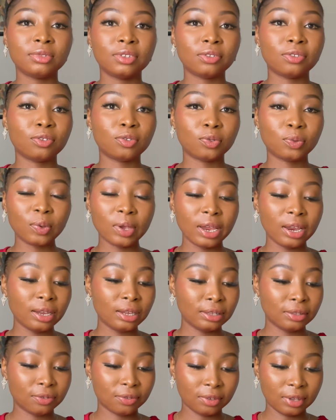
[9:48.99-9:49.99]
This is where
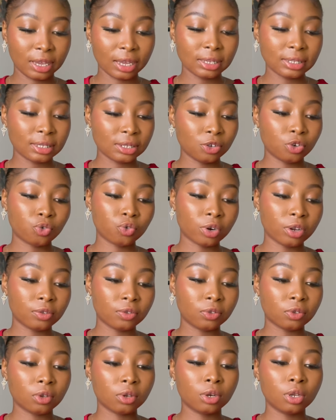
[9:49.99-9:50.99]
it gets
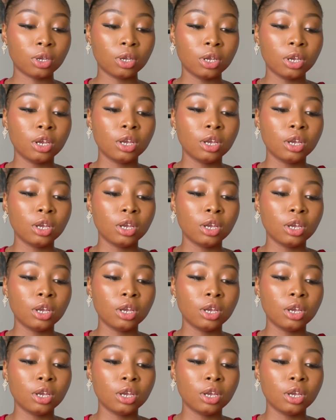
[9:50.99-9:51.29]
interesting.